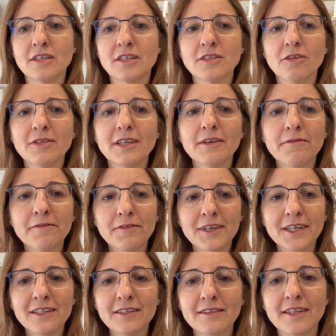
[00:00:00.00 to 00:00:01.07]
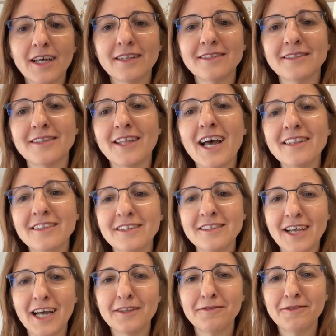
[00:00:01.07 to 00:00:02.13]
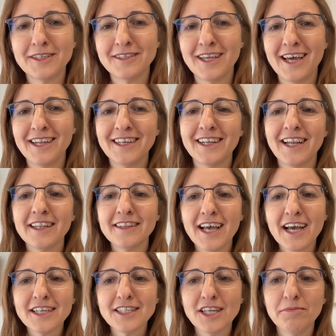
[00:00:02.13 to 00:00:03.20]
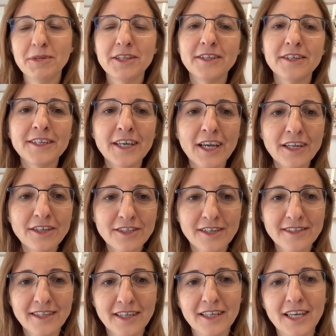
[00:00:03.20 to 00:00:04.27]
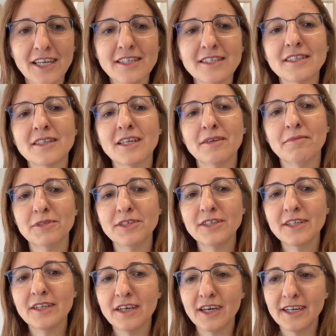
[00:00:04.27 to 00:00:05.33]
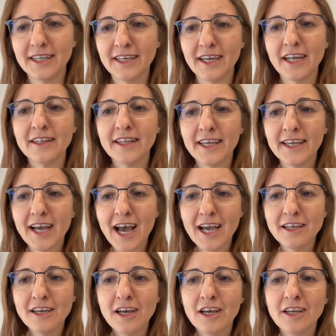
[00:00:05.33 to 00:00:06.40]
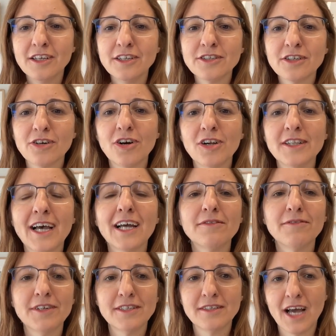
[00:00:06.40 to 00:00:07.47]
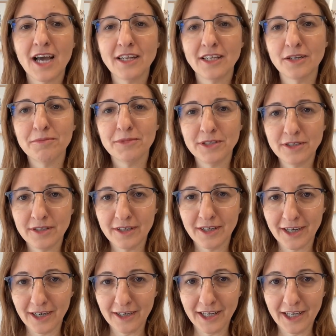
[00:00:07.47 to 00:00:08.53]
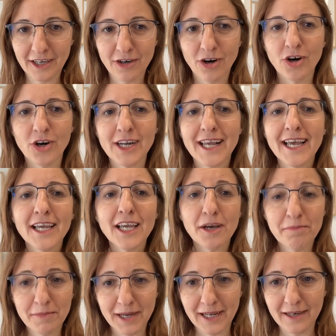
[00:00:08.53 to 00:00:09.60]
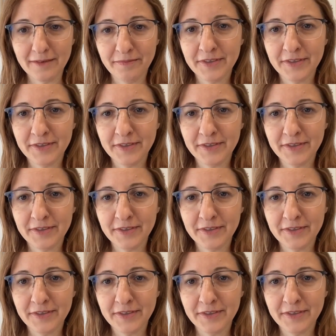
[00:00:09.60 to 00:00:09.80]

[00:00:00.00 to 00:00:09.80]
So the field that studies adversarial attacks and mitigations against machine learning and AI is called adversarial machine learning, or AML.